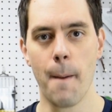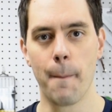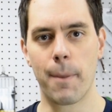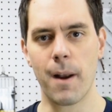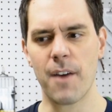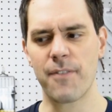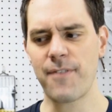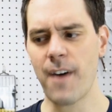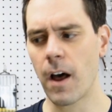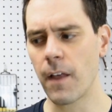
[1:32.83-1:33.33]

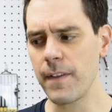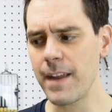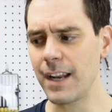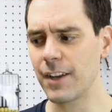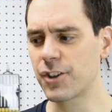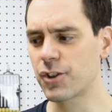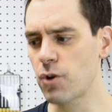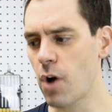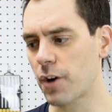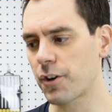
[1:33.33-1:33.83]
but I found the
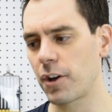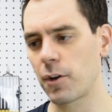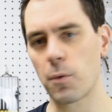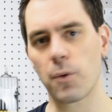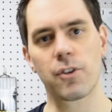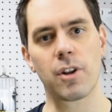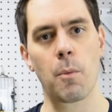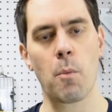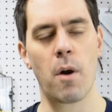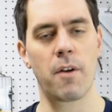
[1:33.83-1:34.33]
instructions
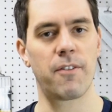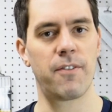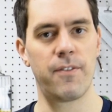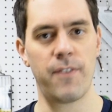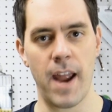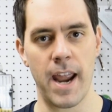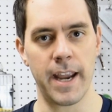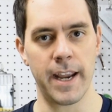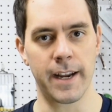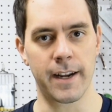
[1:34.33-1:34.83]
were somewhat
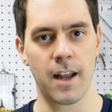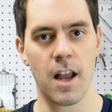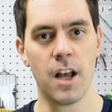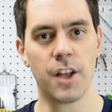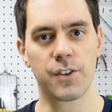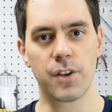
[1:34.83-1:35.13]
vague,